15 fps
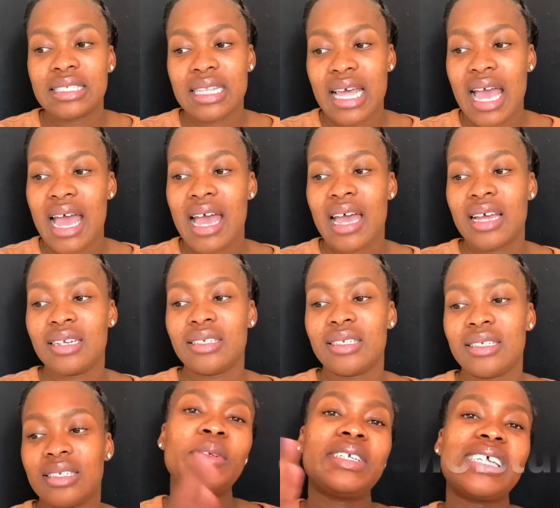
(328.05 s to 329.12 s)
that
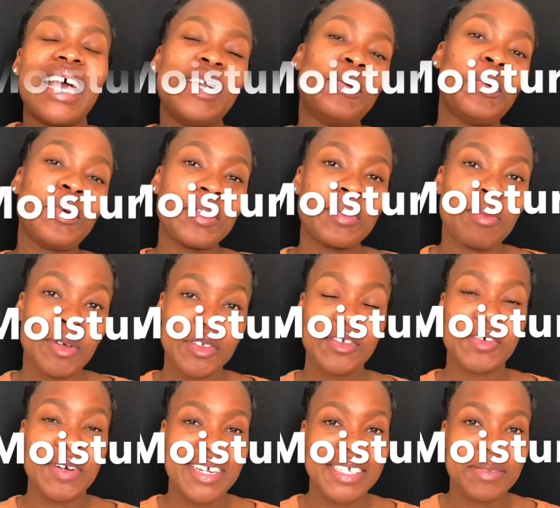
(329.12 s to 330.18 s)
I don't
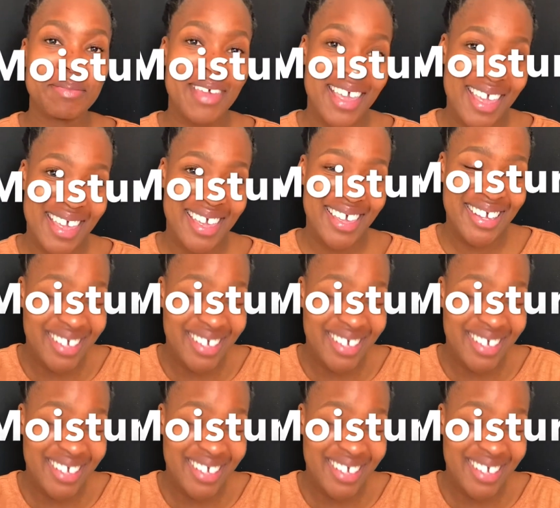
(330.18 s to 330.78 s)
moisturize my hair.